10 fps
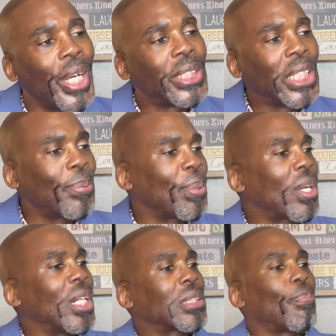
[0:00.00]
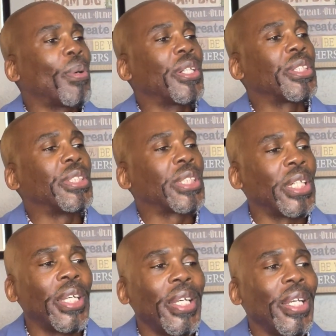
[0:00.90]
Just because a person
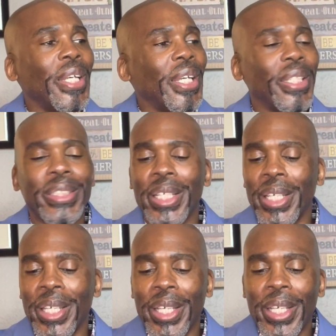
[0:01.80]
is a